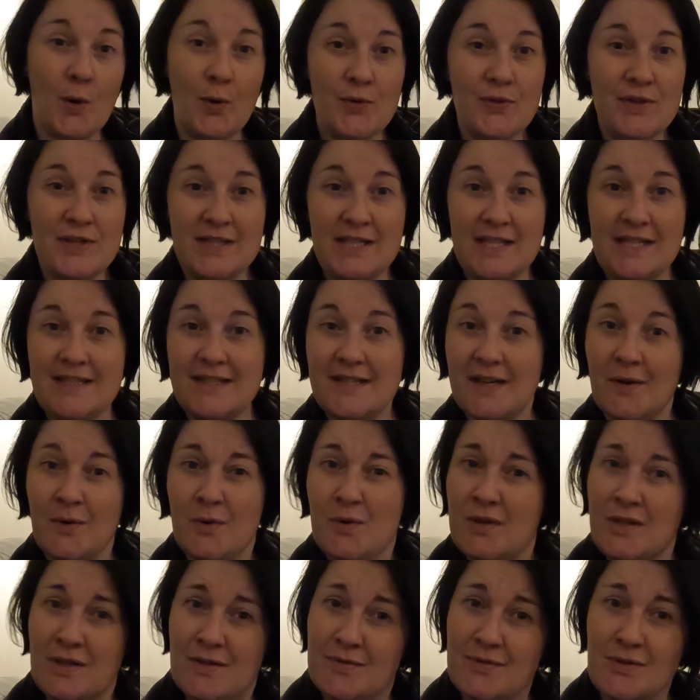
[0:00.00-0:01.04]
all the detail
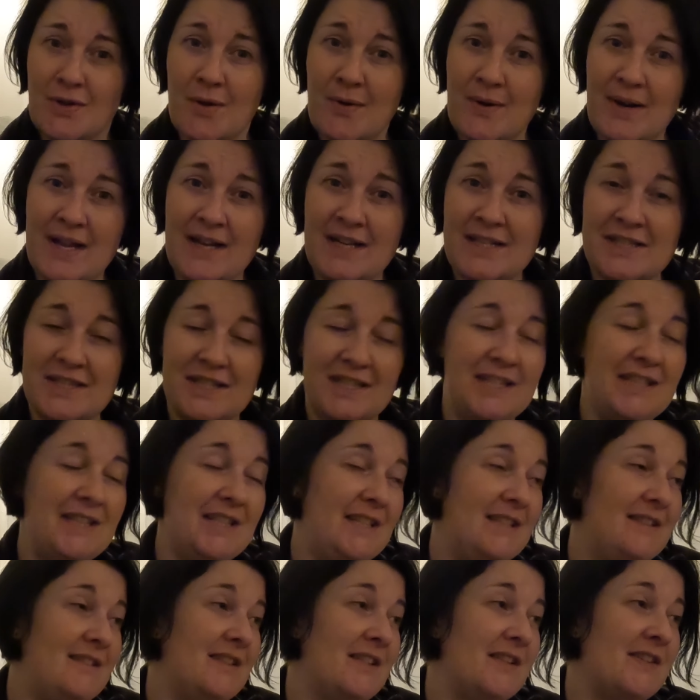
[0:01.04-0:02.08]
you don't actually
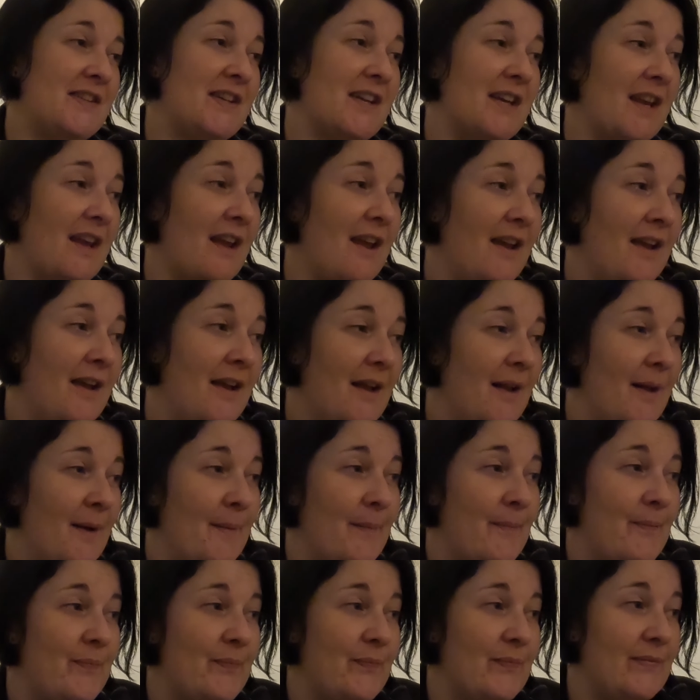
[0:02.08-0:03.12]
need to see.
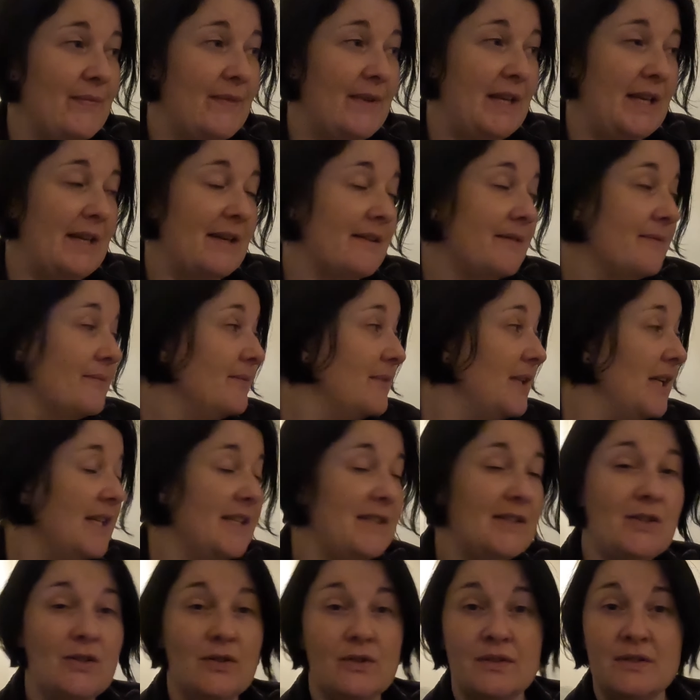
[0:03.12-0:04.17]
But yeah
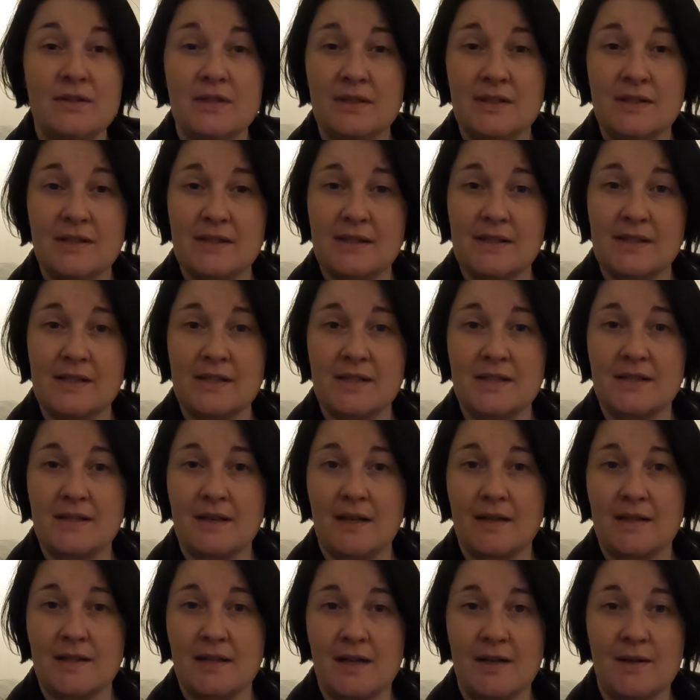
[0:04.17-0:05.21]
it's good. It's,
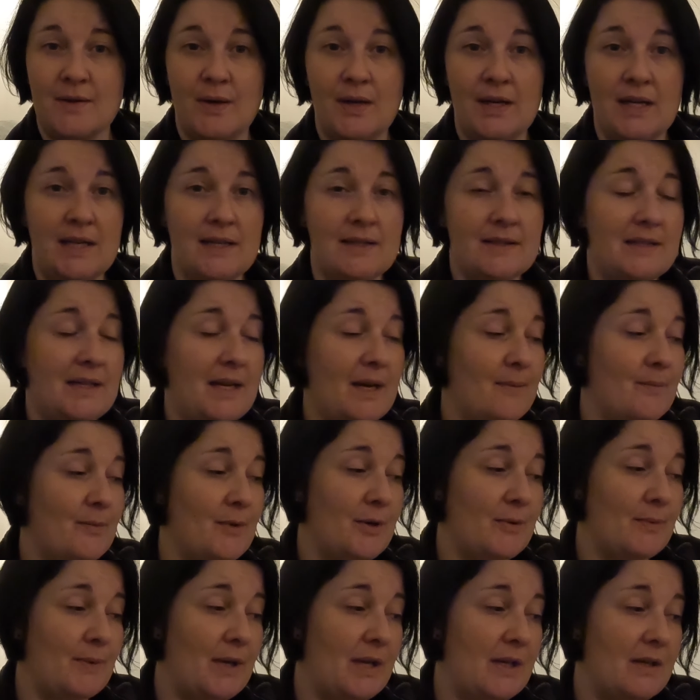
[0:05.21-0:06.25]
I, uh, I, quite like the camera.
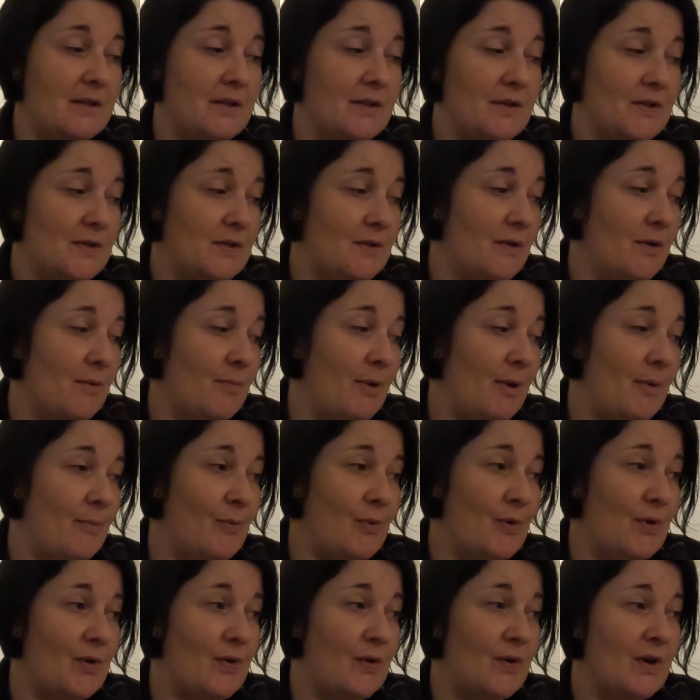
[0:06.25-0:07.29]
I'm getting used to it a bit
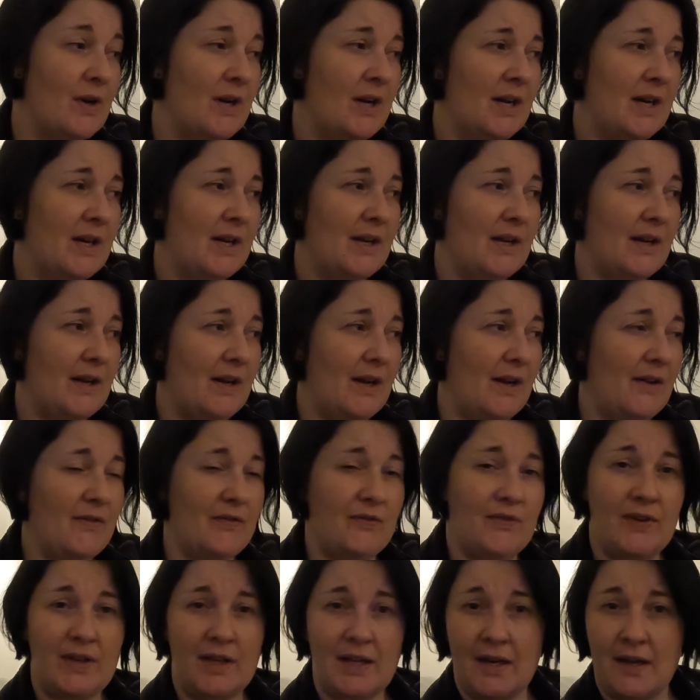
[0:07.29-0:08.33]
more. I haven't
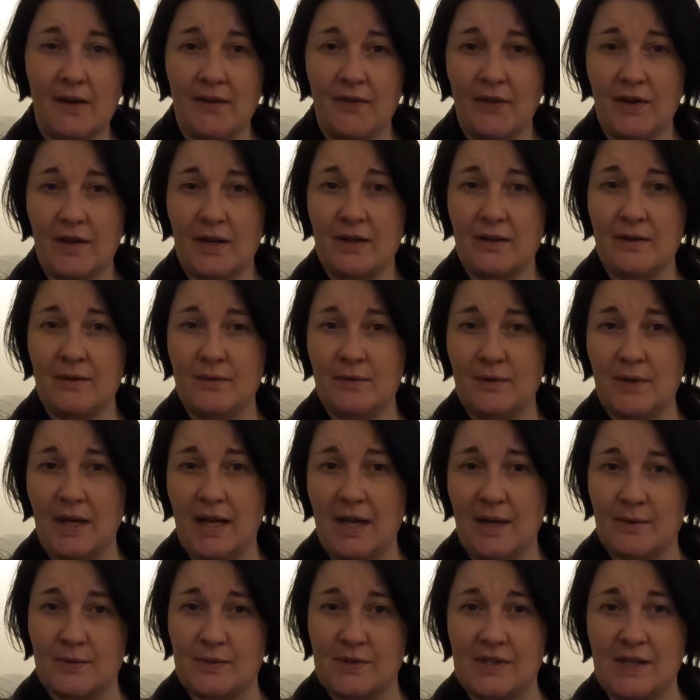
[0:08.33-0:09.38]
figured out if I,
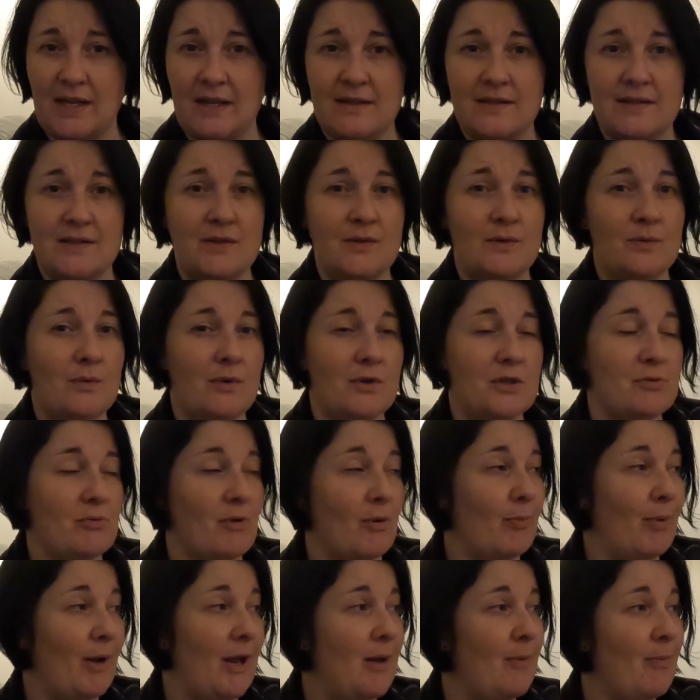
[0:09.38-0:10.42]
how to get to watch my
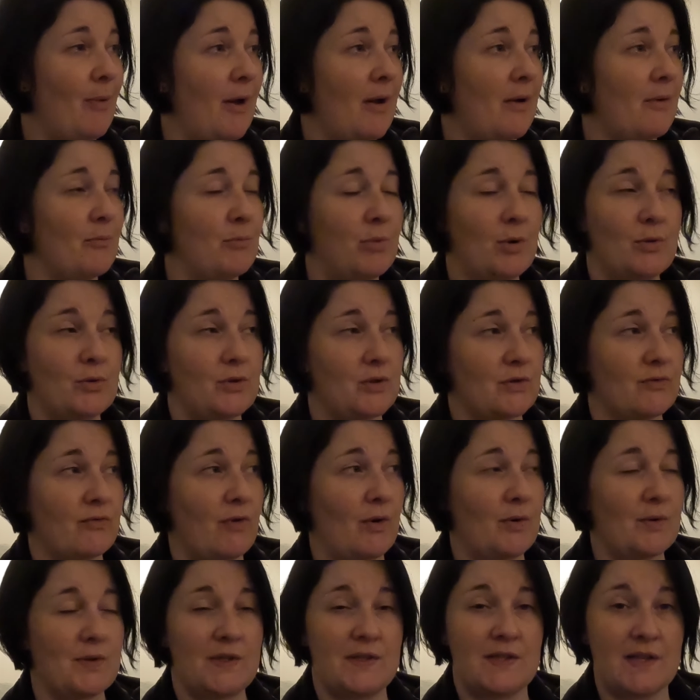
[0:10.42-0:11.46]
playback, and Paul just
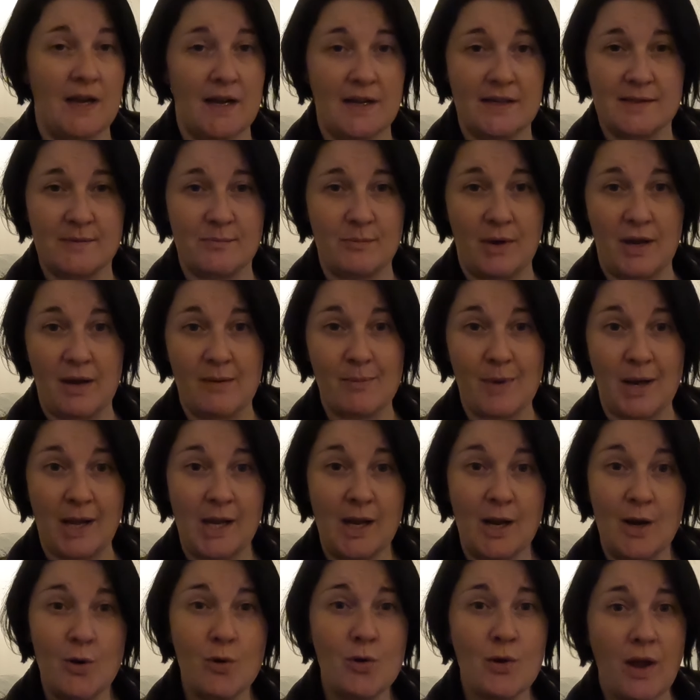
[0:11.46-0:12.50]
rolls his eyes at me. I'm like,
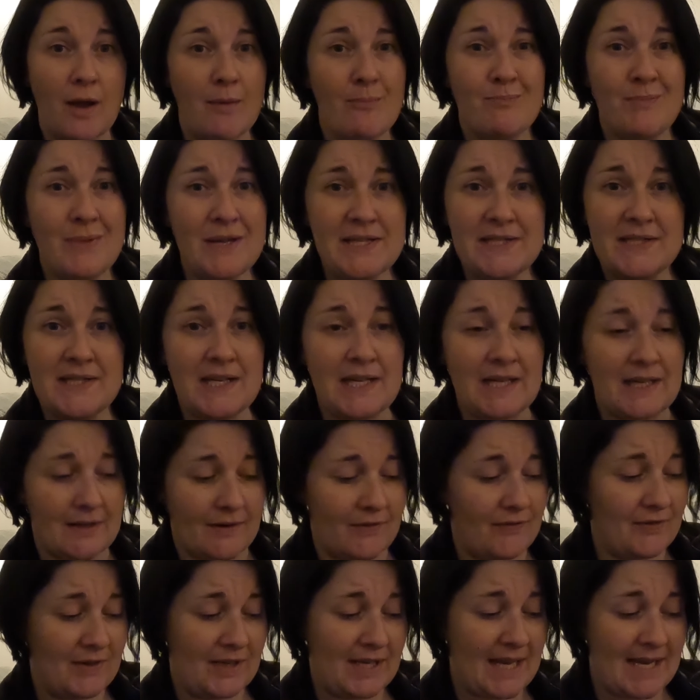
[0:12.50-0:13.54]
look, I'm busy. I
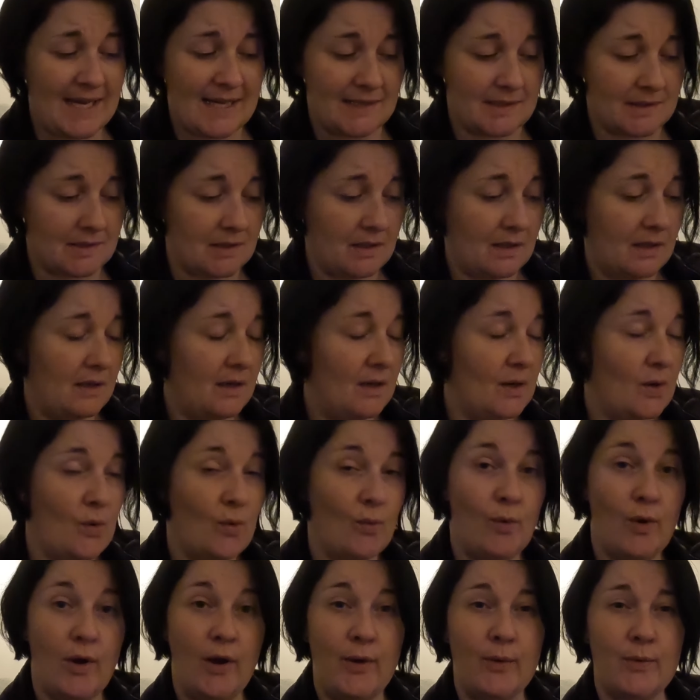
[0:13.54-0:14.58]
forget.
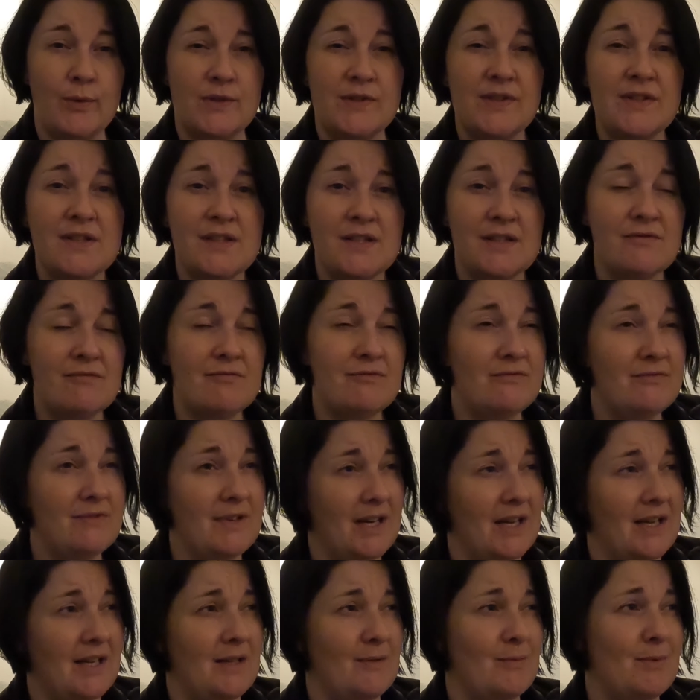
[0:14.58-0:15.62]
Work was
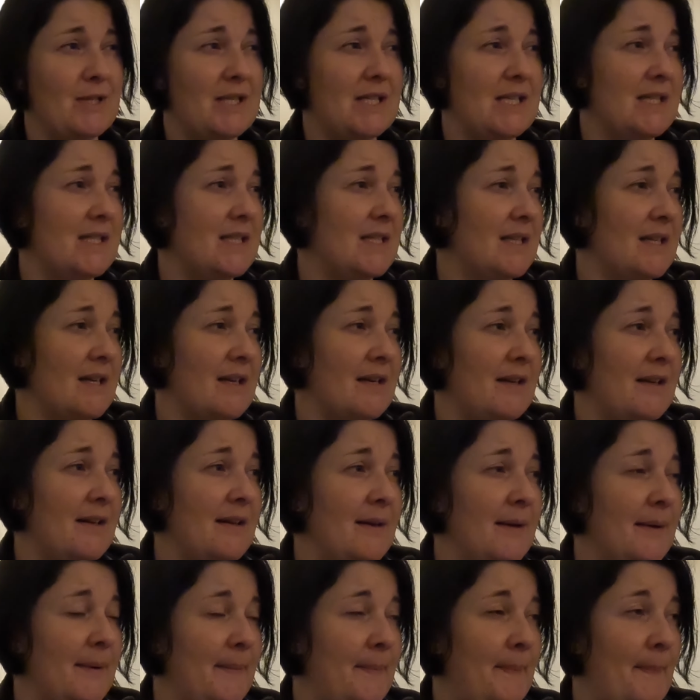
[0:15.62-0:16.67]
really busy today.
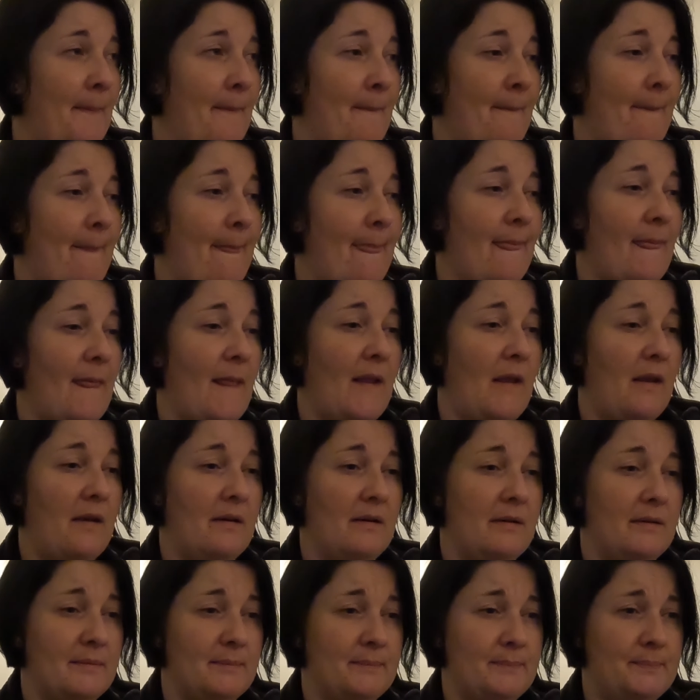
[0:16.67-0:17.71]

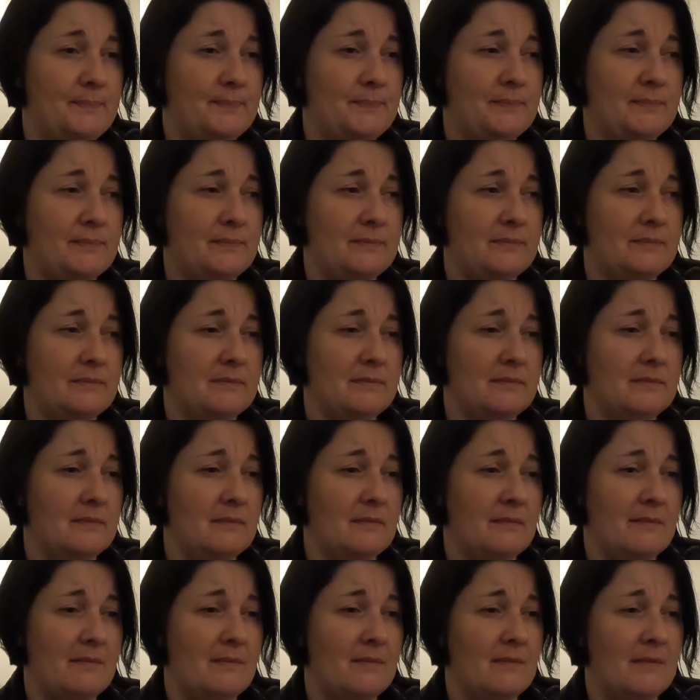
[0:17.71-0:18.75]
Um,
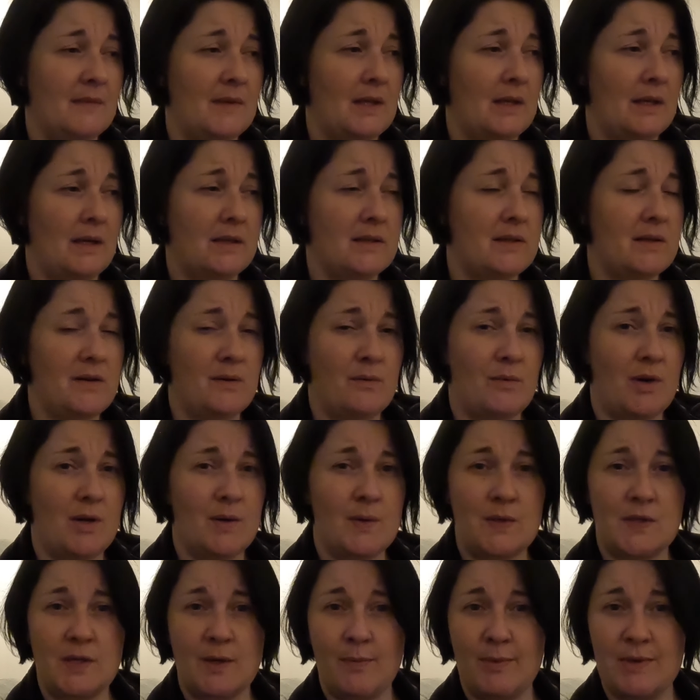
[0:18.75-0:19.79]
I don't know why I
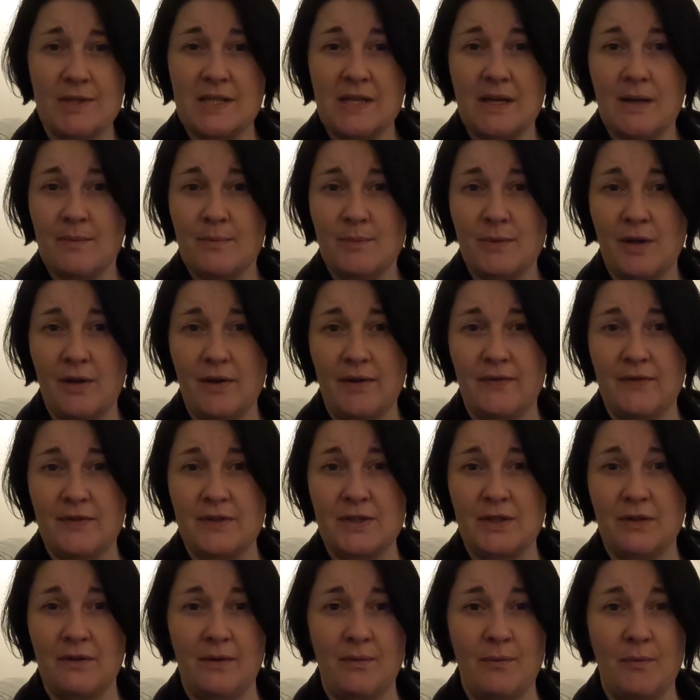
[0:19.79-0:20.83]
was so busy. I'm not even
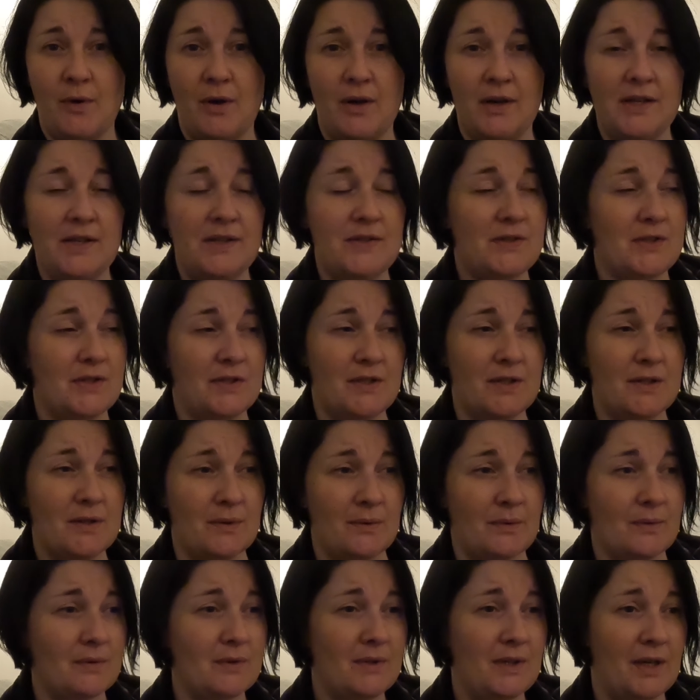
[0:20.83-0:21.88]
doing what I used to
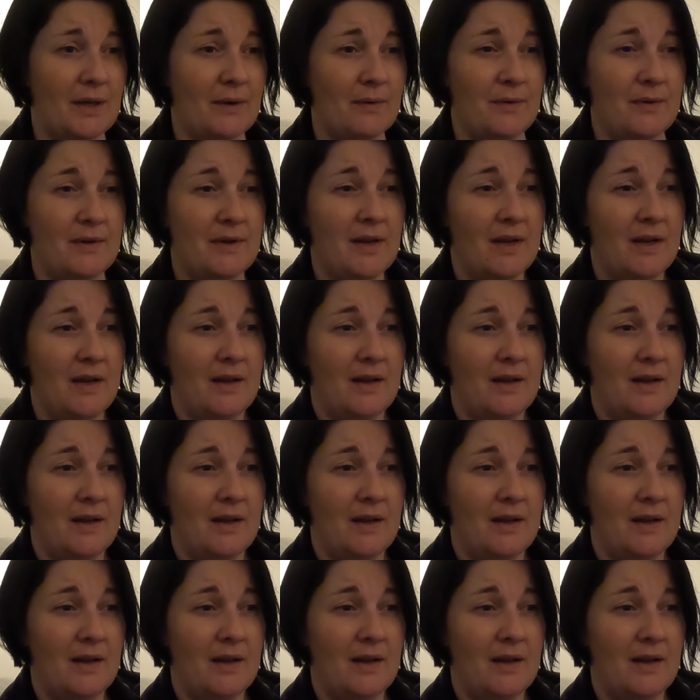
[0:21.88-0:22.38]
do, you know,